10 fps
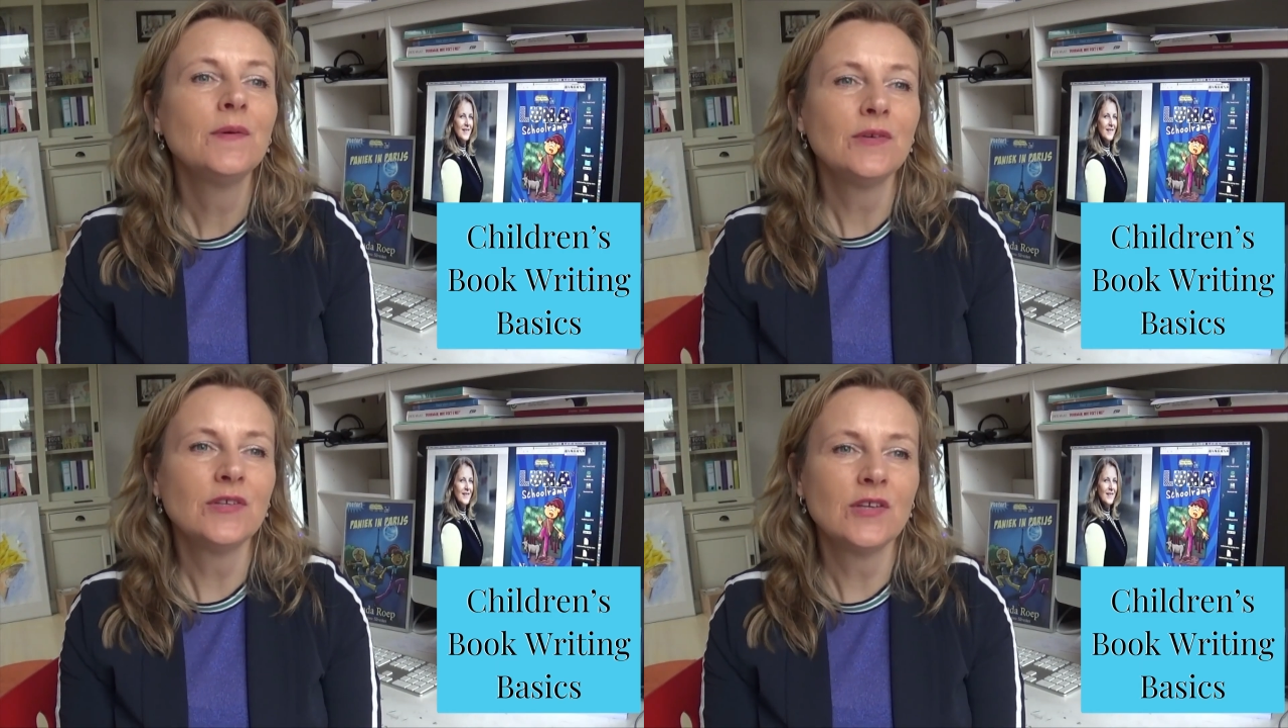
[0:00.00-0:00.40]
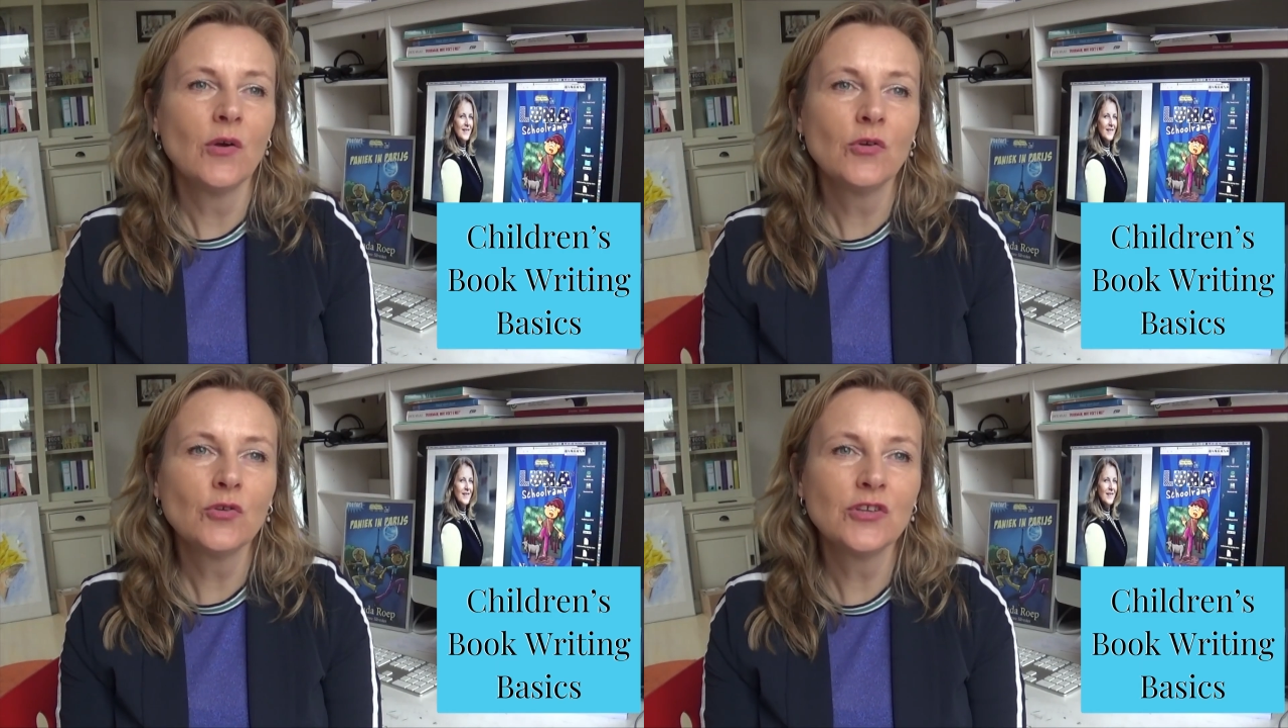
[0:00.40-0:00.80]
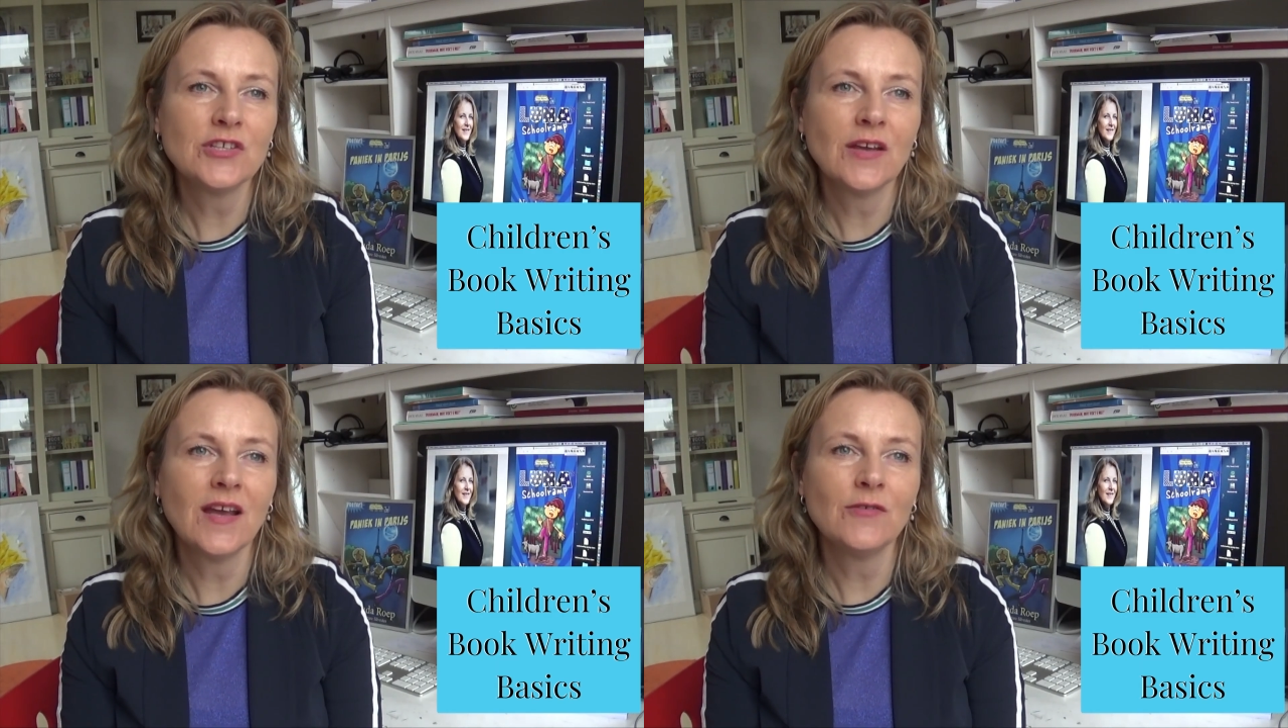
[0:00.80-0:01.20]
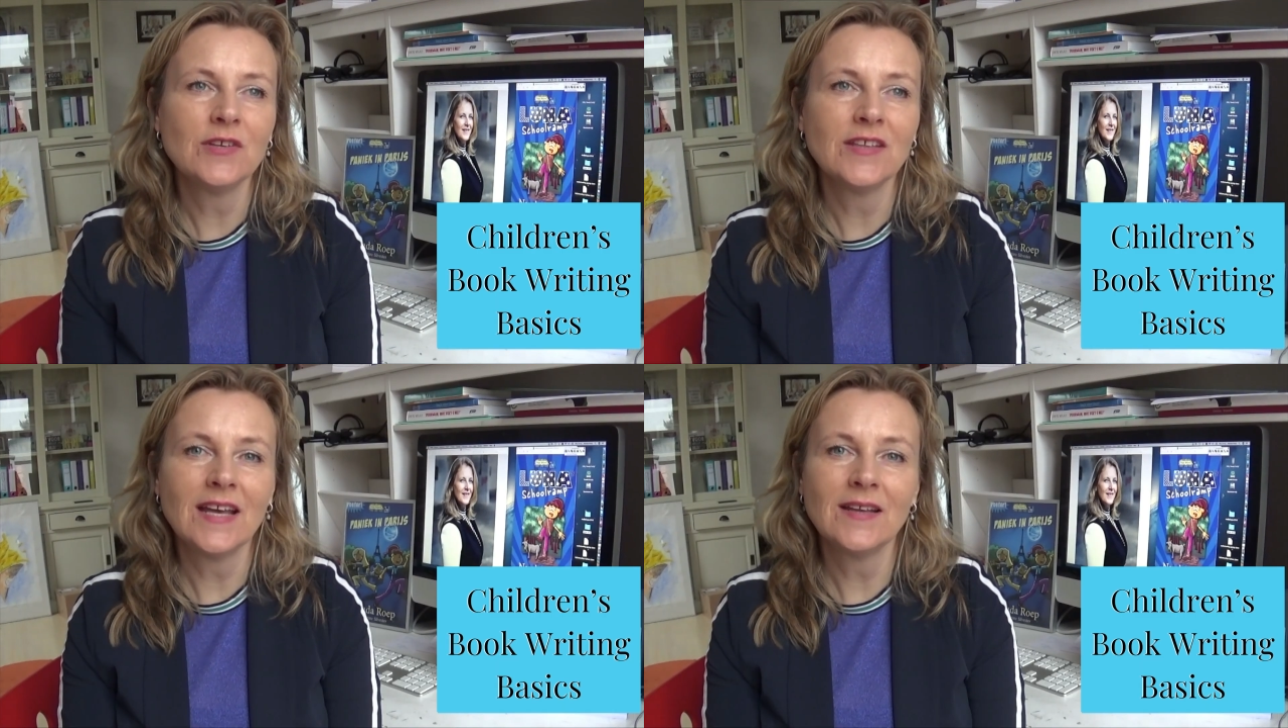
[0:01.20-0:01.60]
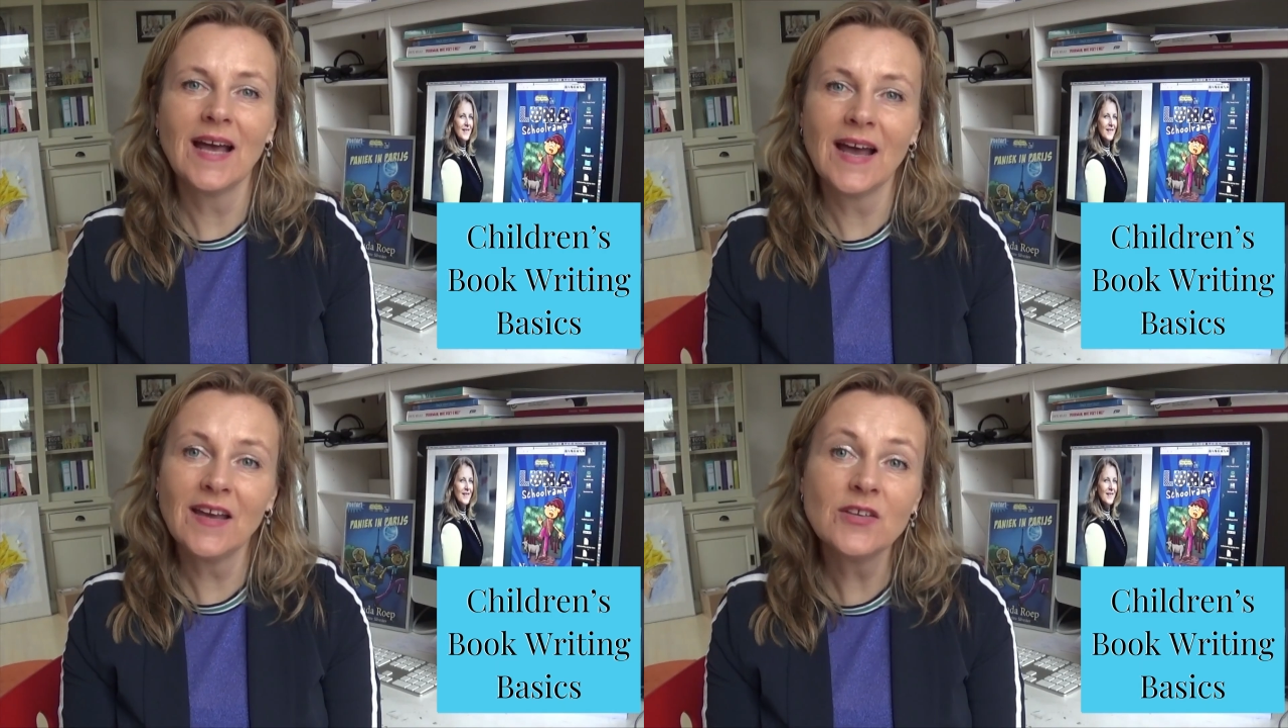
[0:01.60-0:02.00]
So you still have to take
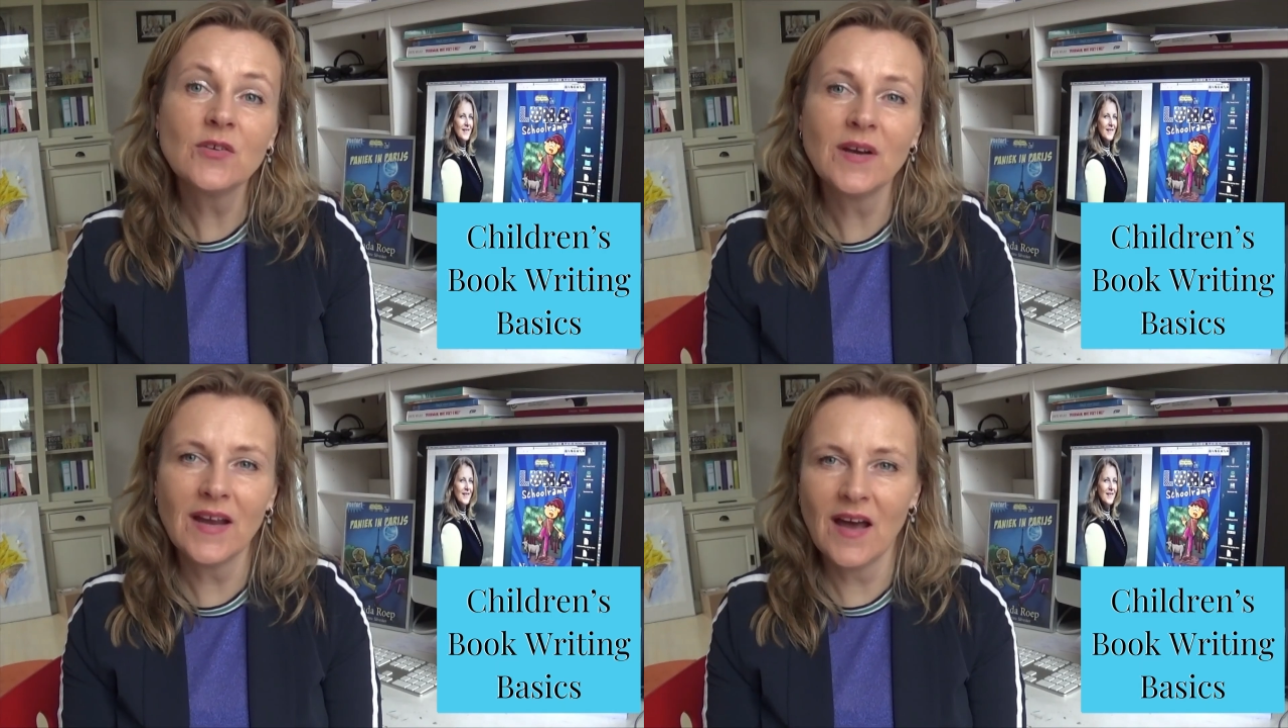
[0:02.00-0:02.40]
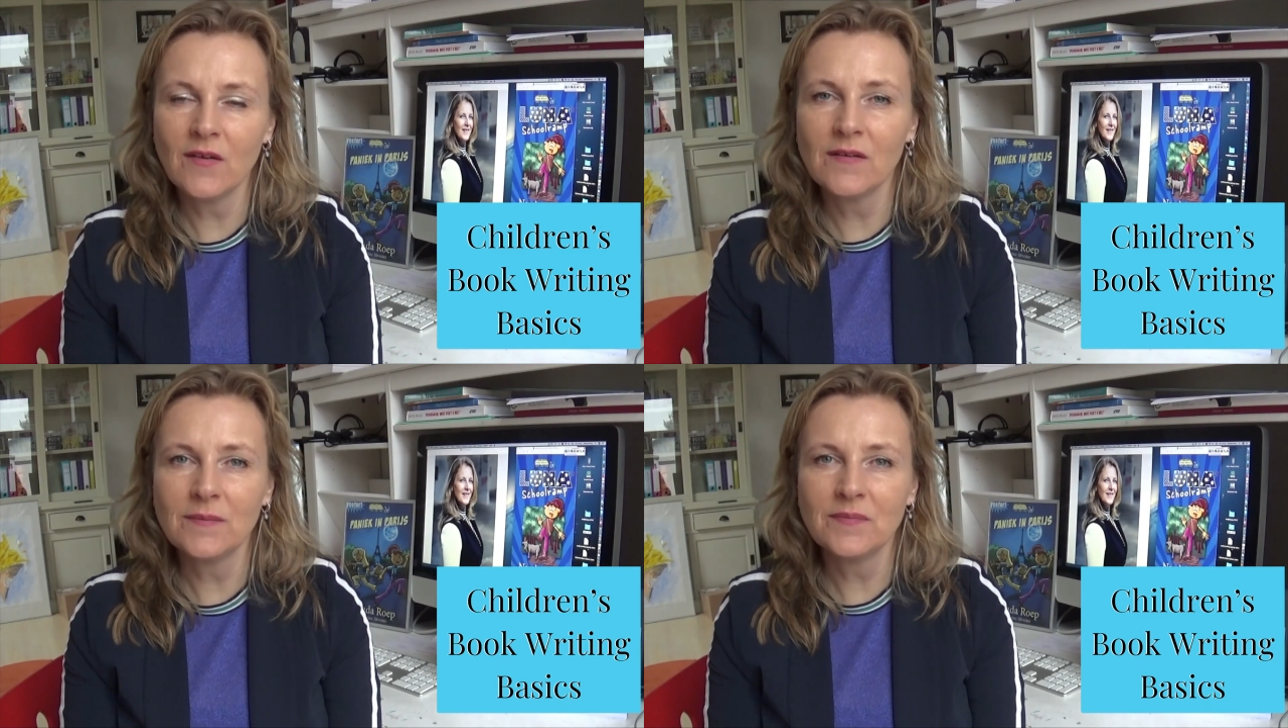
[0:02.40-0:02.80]
that into account.